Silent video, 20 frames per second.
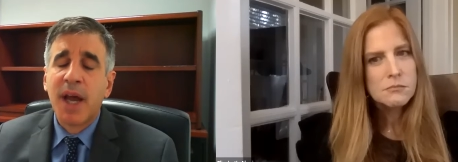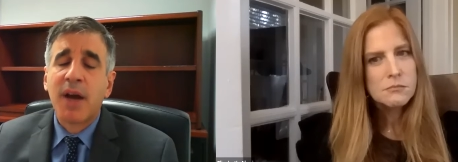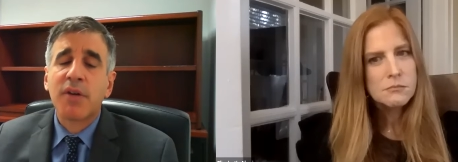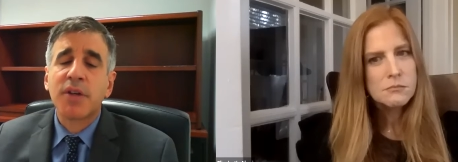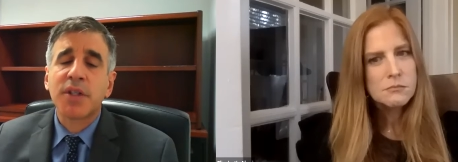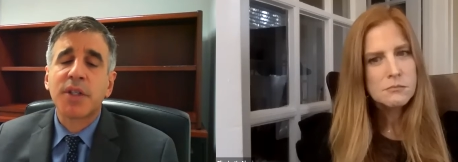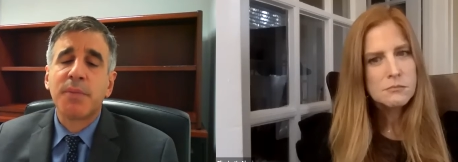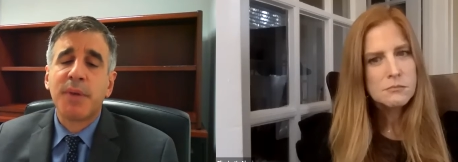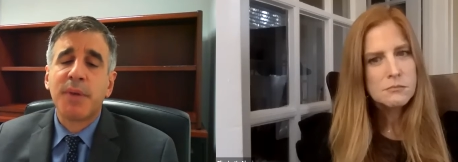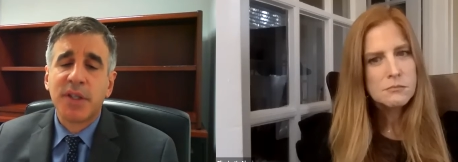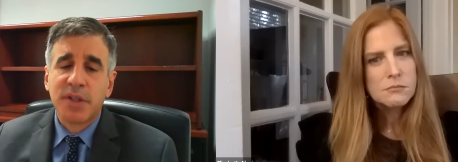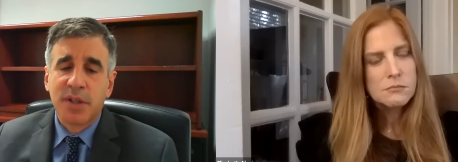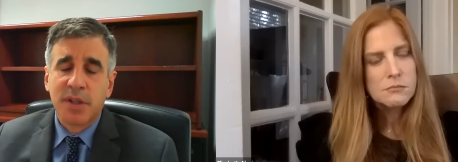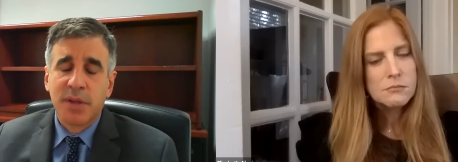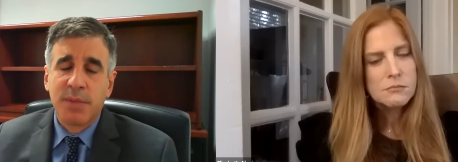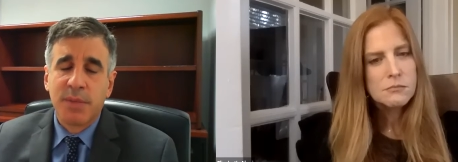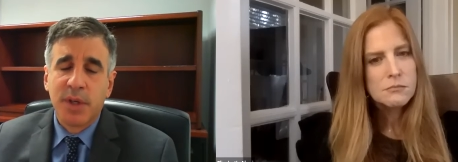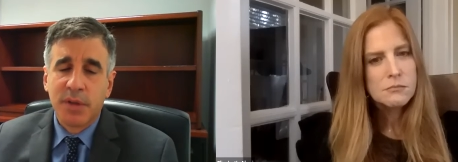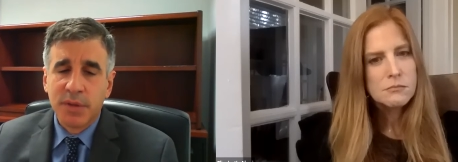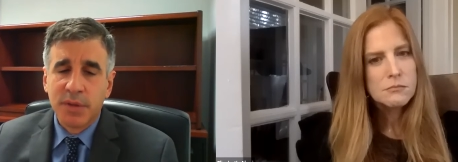Speaker 1: empowers the
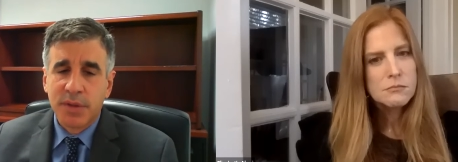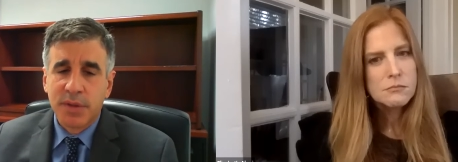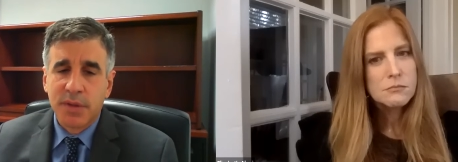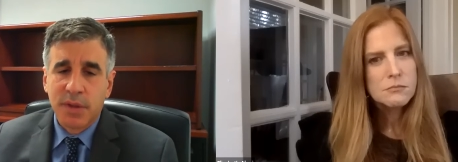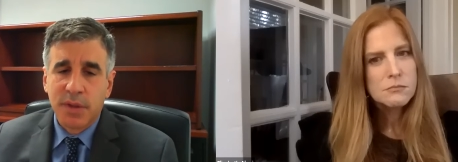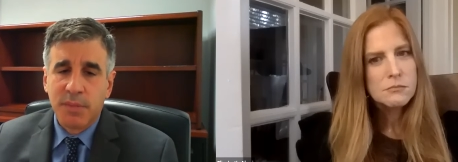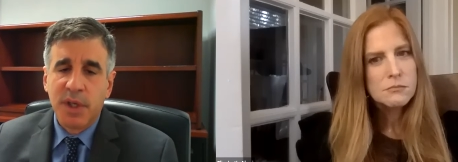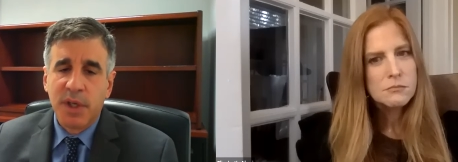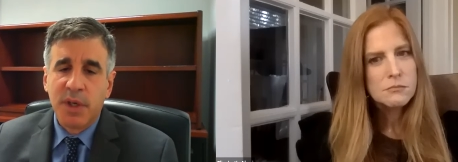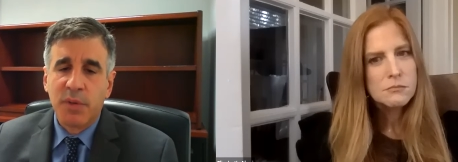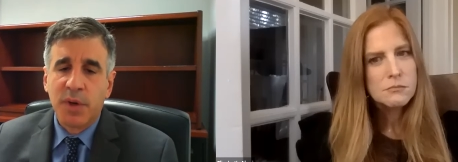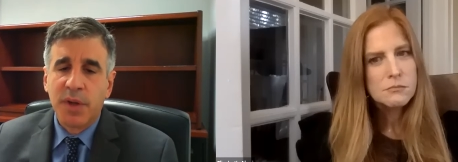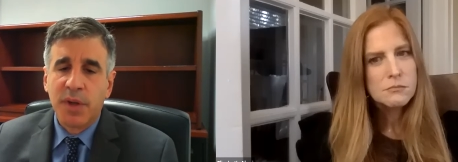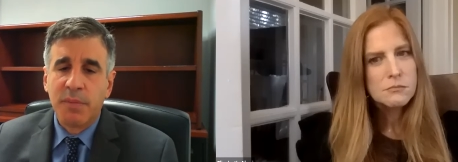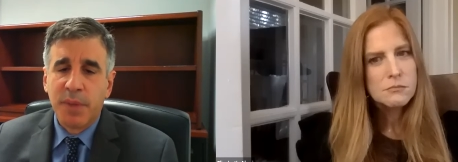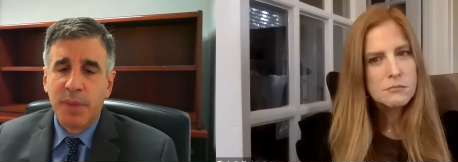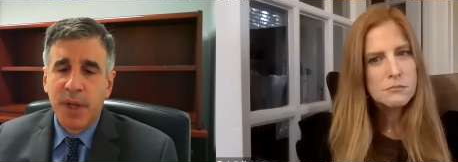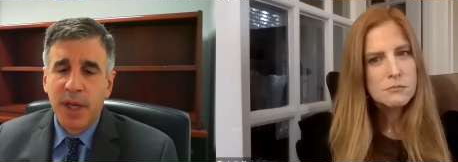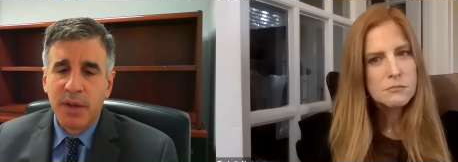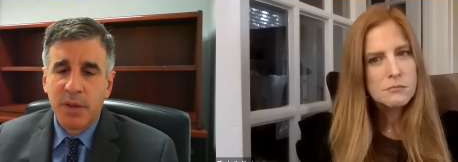patient the most. I
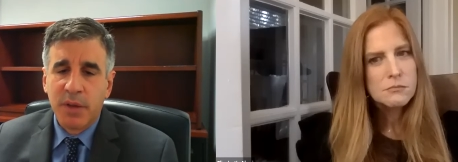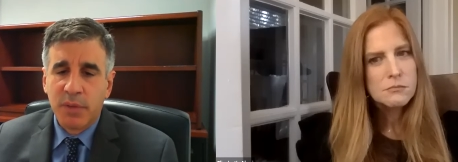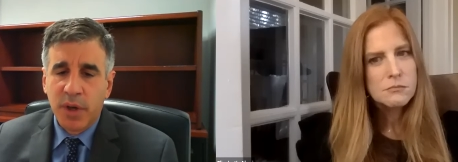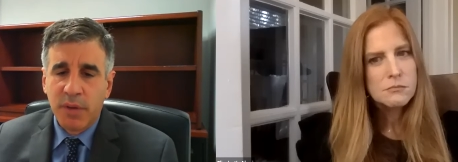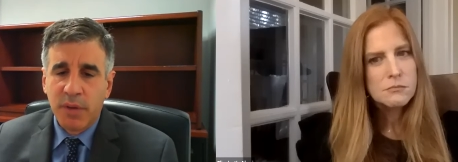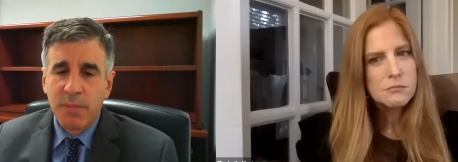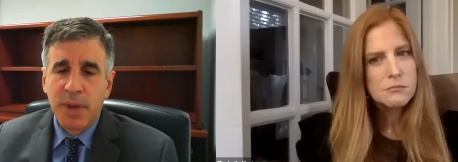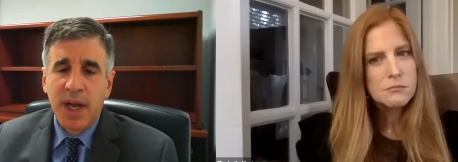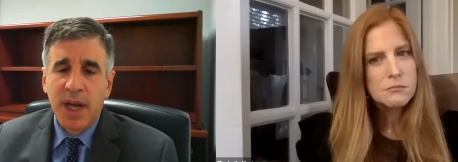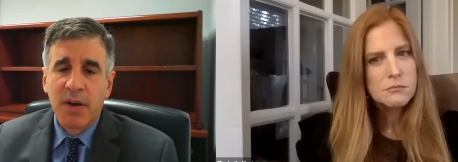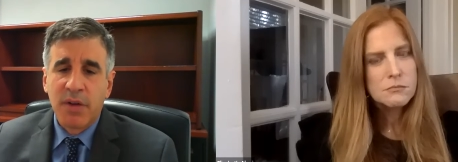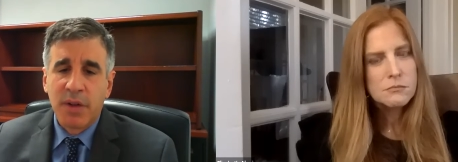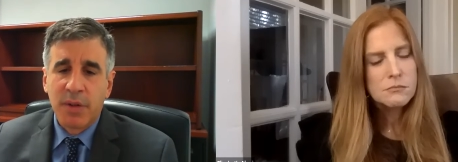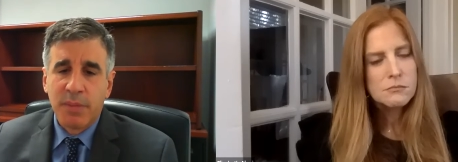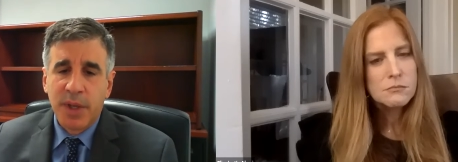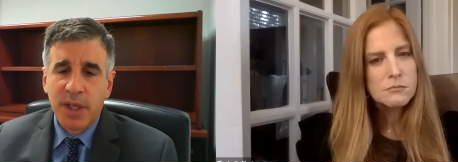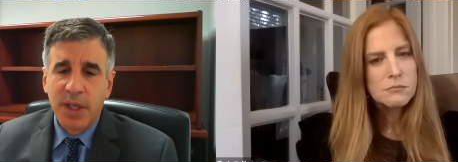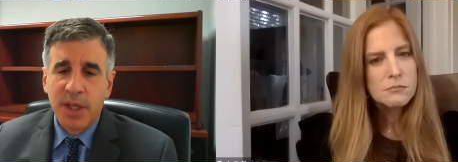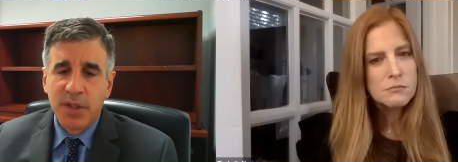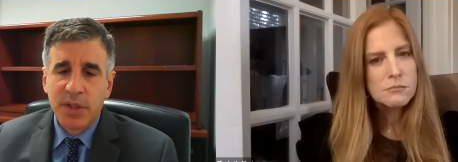mean, you want to
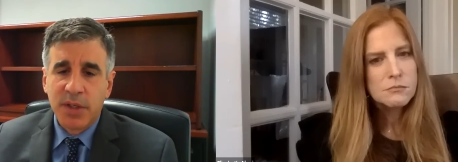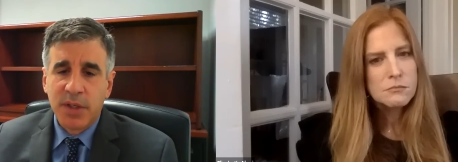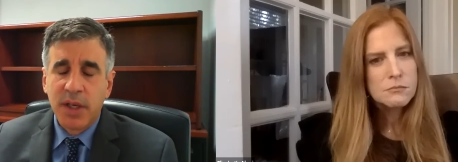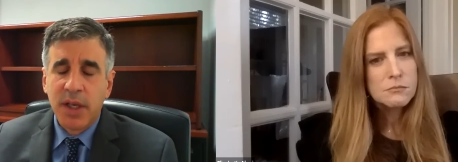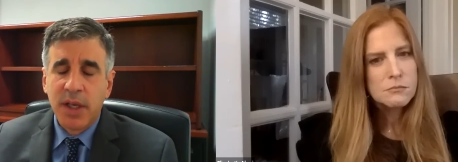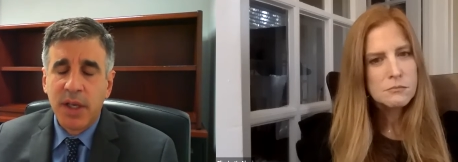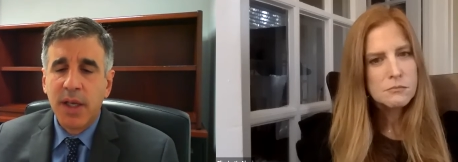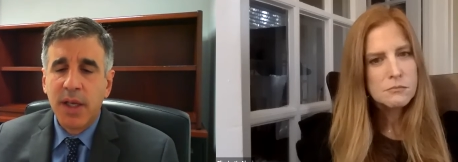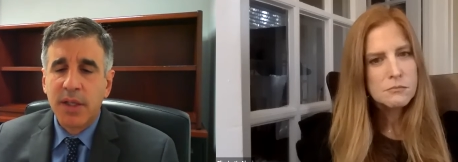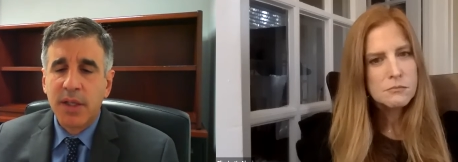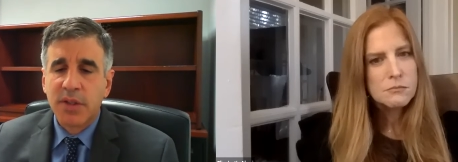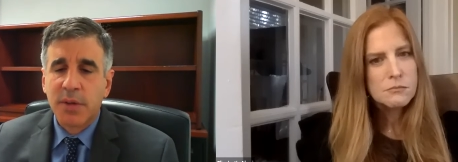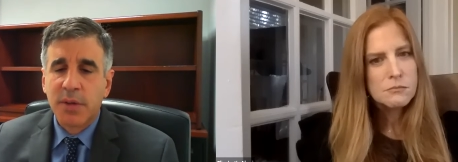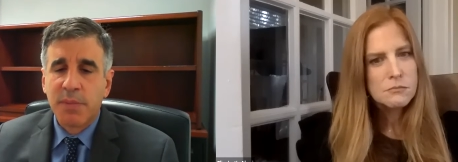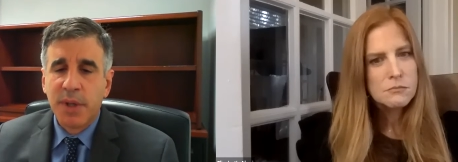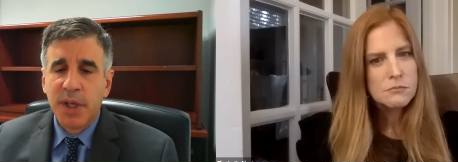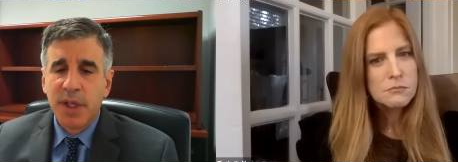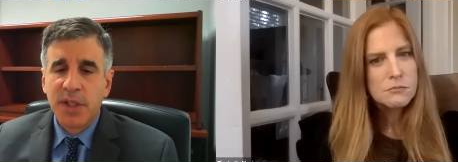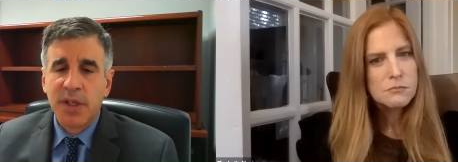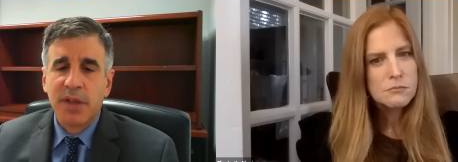empower the patient
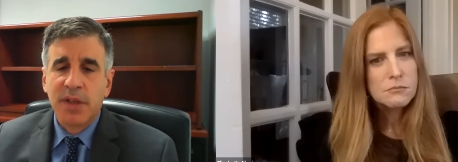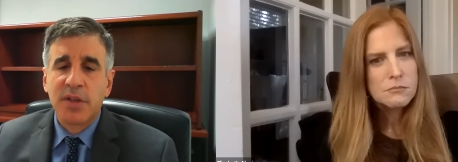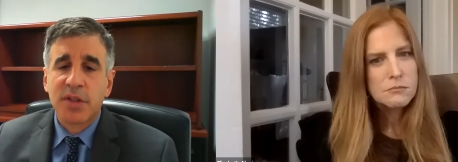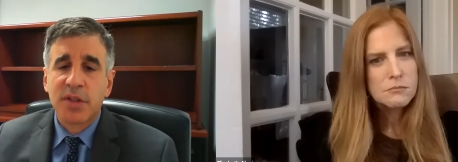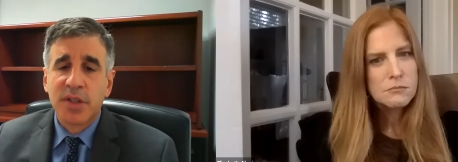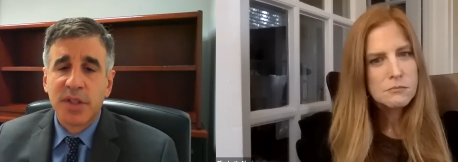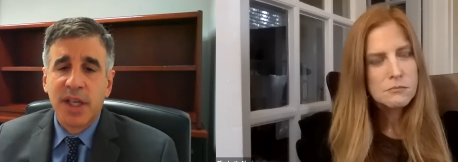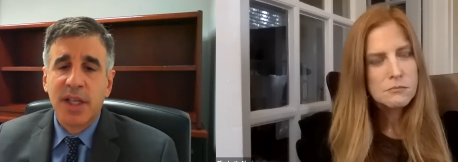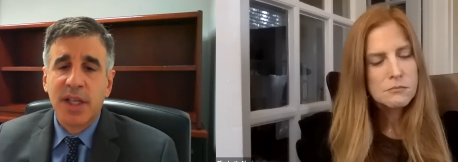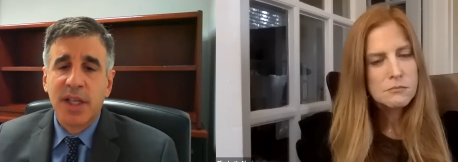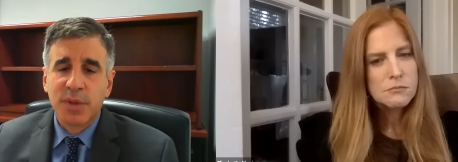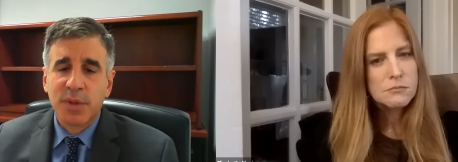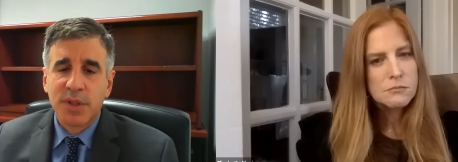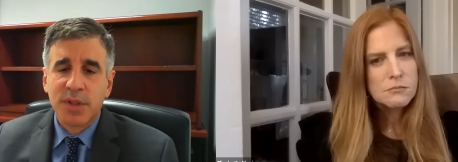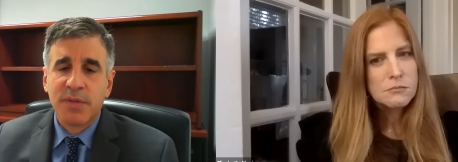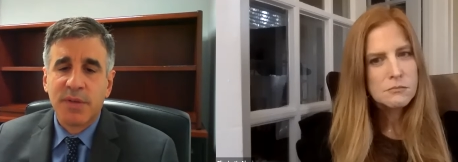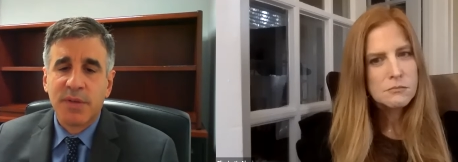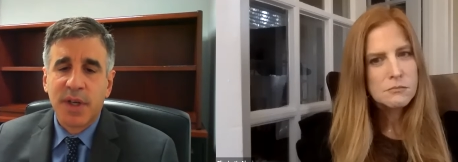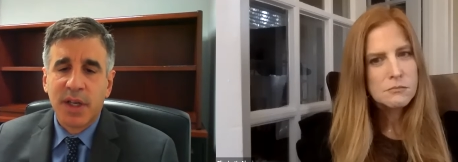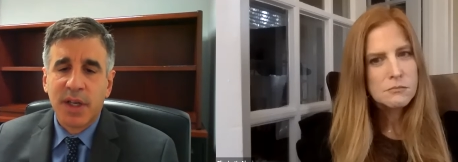so the patient
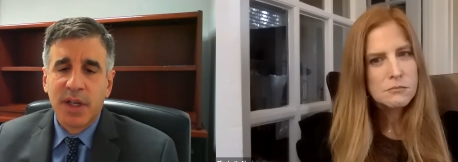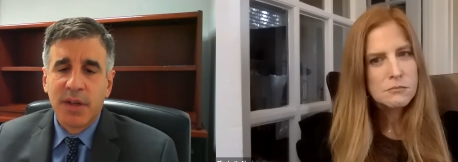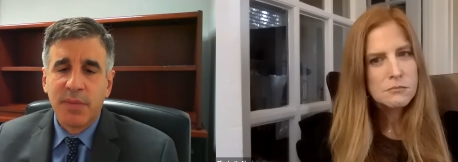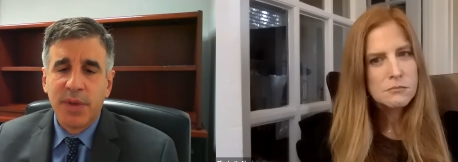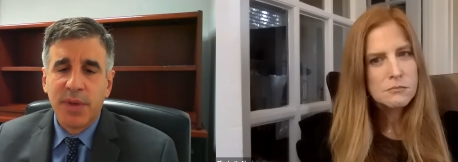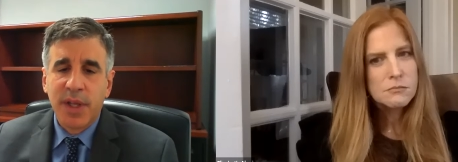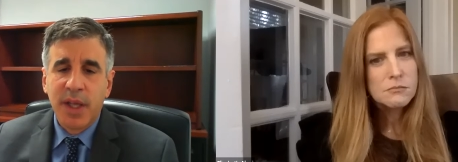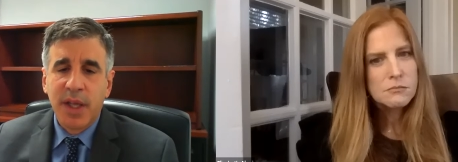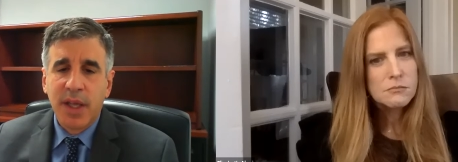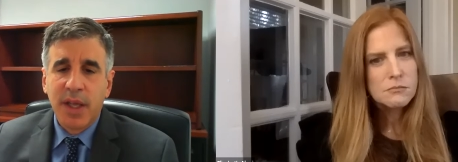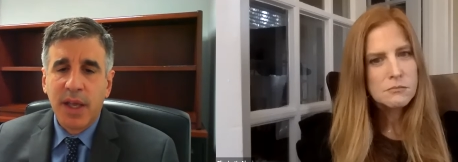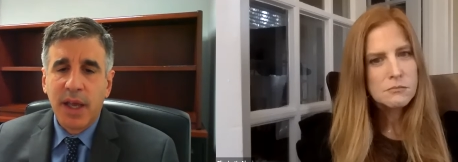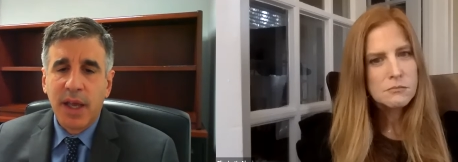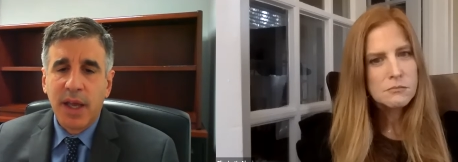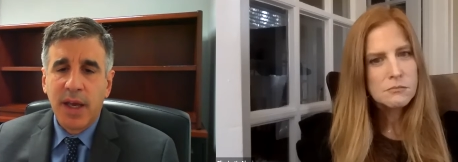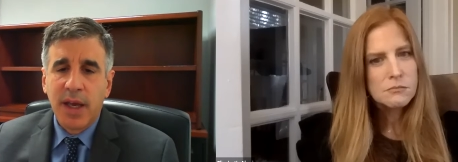understands what's involved